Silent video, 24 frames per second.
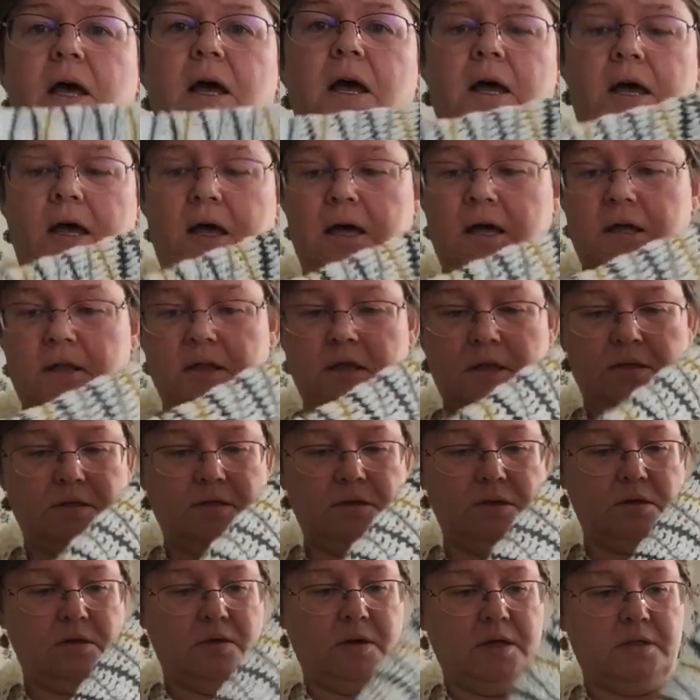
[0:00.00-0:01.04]
and that's
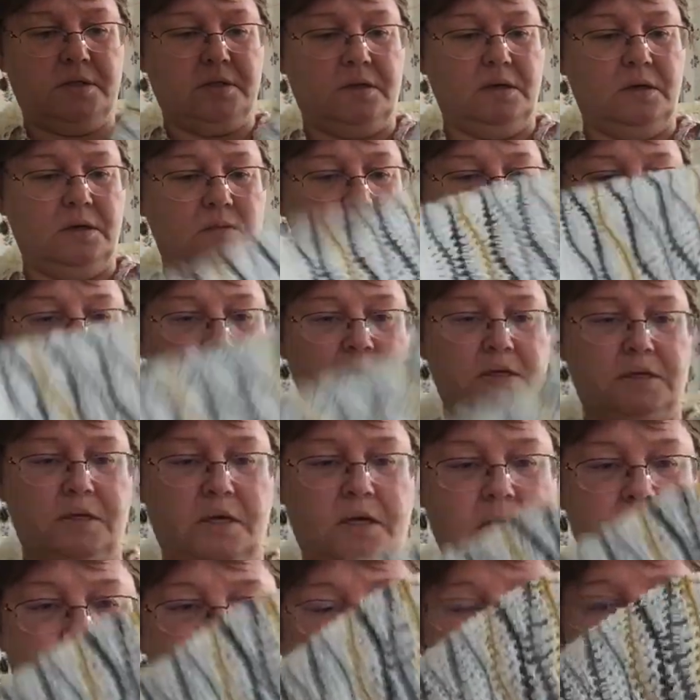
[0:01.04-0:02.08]
got quite a lot
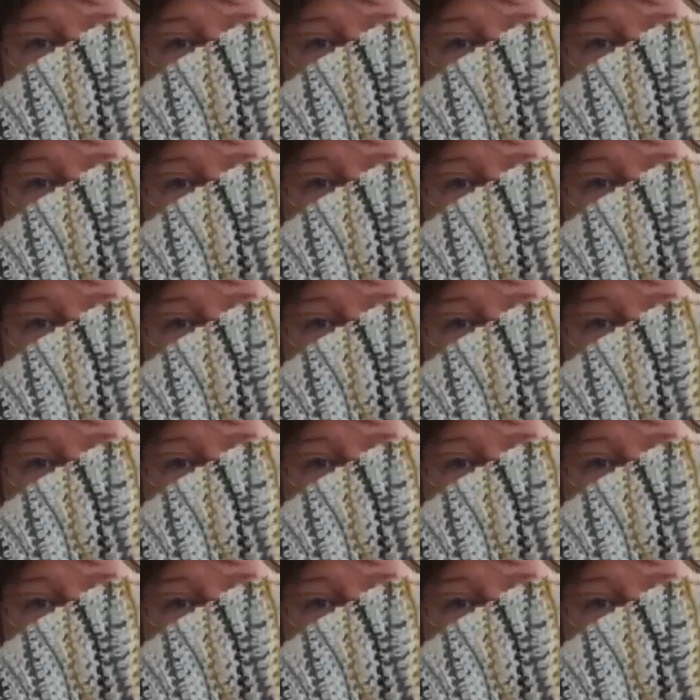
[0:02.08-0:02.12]
wider.